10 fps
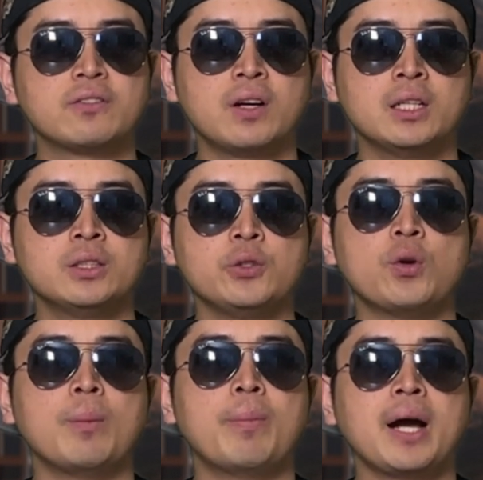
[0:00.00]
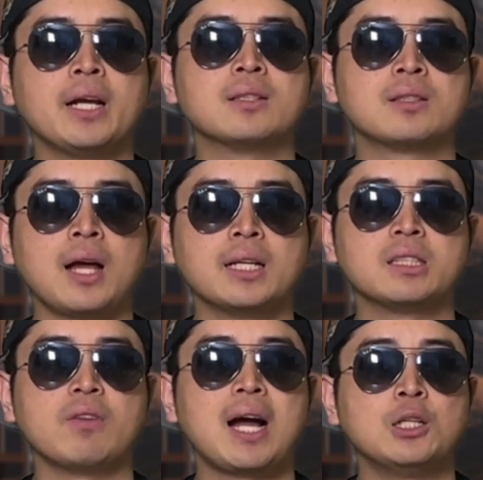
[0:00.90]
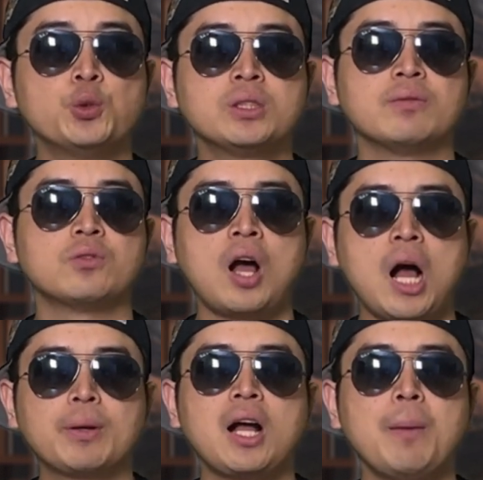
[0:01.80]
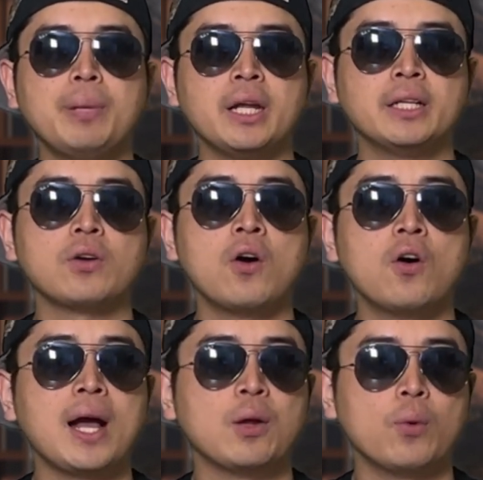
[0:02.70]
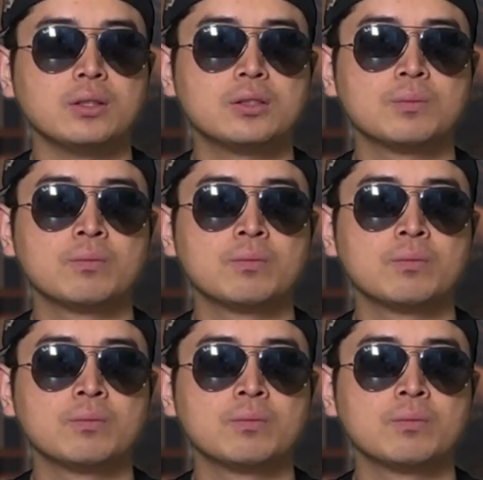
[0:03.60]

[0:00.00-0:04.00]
fund, you are buying a slice of hundreds of top companies all at once.